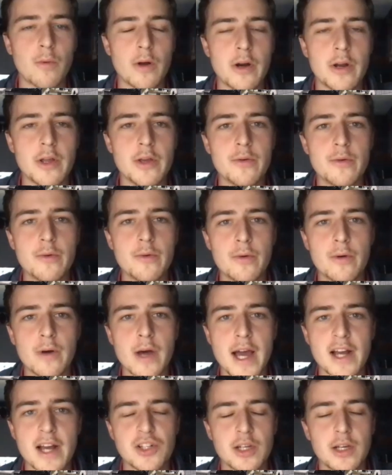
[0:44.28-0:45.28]
are you
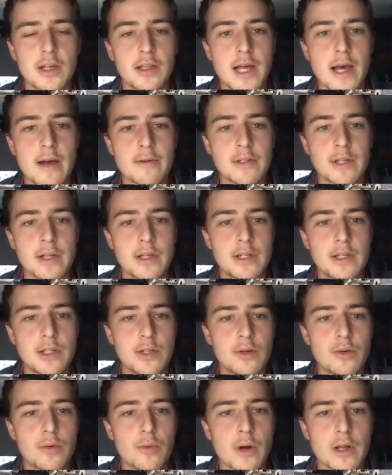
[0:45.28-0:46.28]
actually allowed to
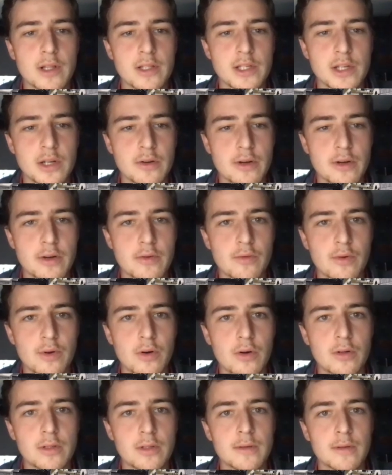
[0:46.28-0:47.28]
do once you're
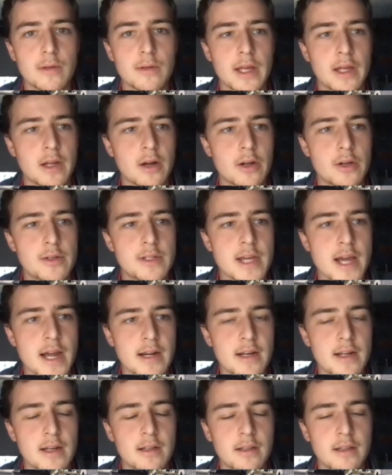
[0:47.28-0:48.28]
enrolled? Like, are you
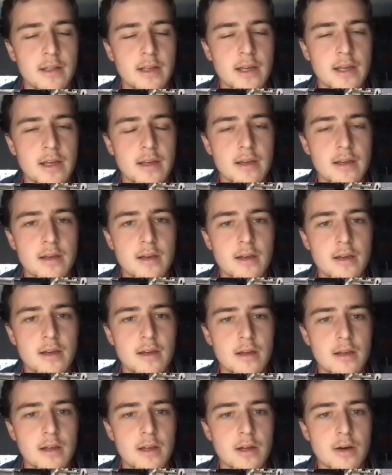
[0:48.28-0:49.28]
technically,
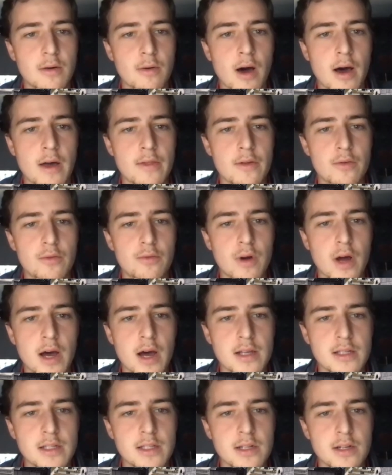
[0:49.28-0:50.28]
on the
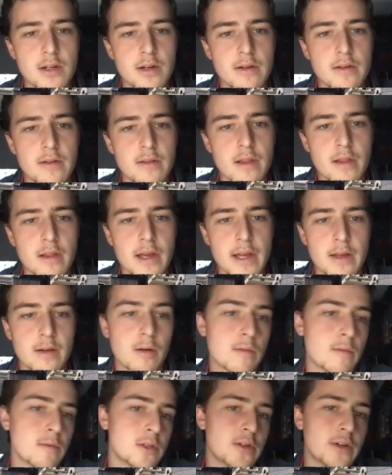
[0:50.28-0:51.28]
roster like
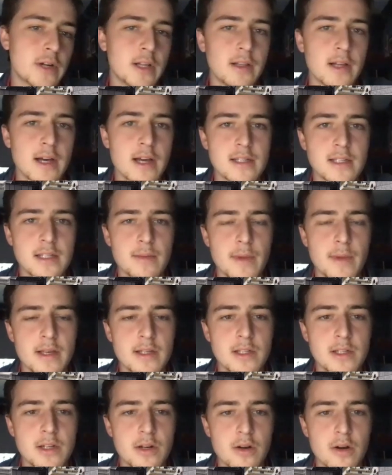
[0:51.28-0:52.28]
during last
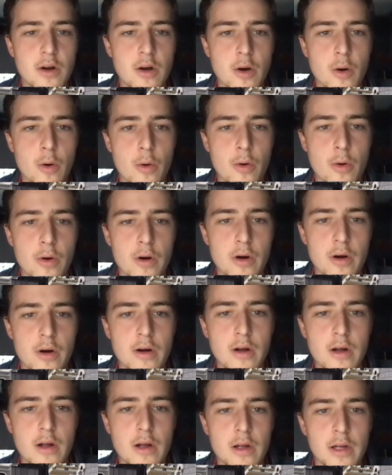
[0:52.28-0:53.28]
semester, or
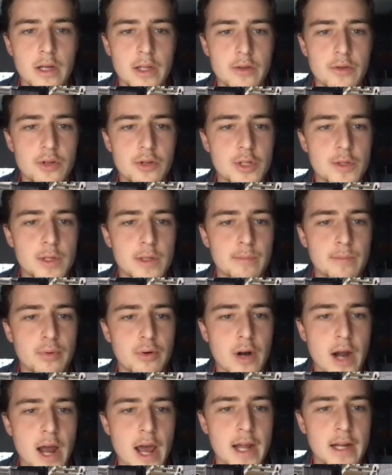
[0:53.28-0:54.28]
can you just
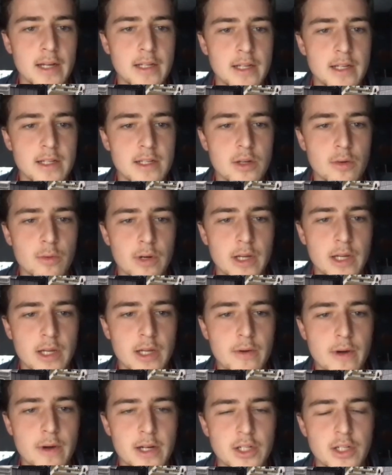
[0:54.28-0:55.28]
practice, or what can
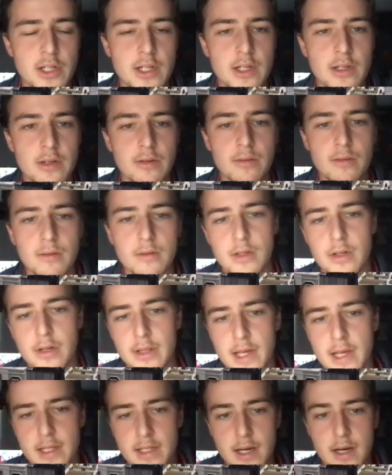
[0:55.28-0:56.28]
you actually do during
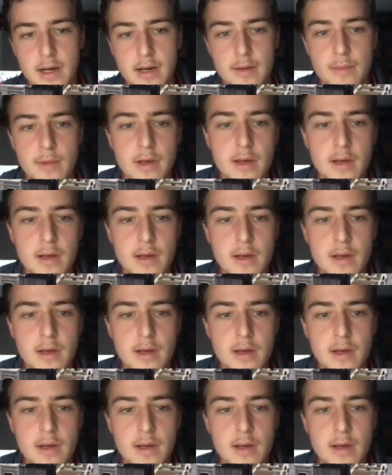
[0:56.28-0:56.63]
that time?